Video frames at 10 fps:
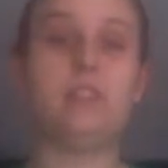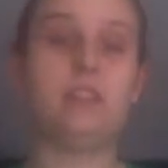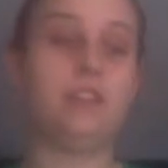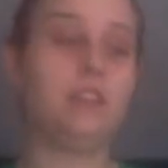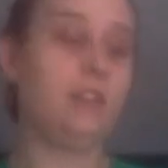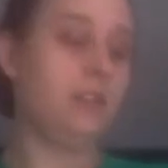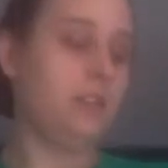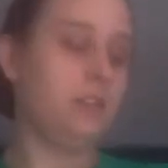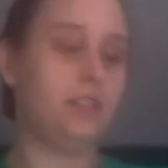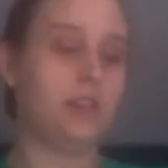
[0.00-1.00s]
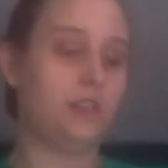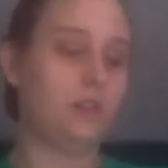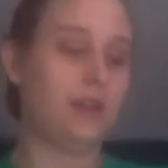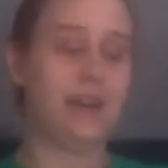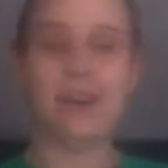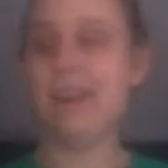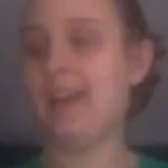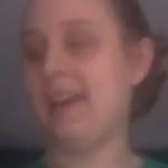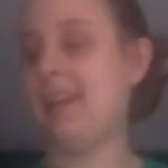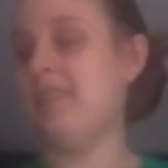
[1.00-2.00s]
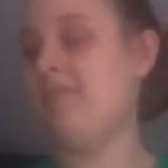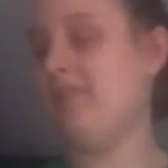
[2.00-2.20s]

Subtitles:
needed. So I have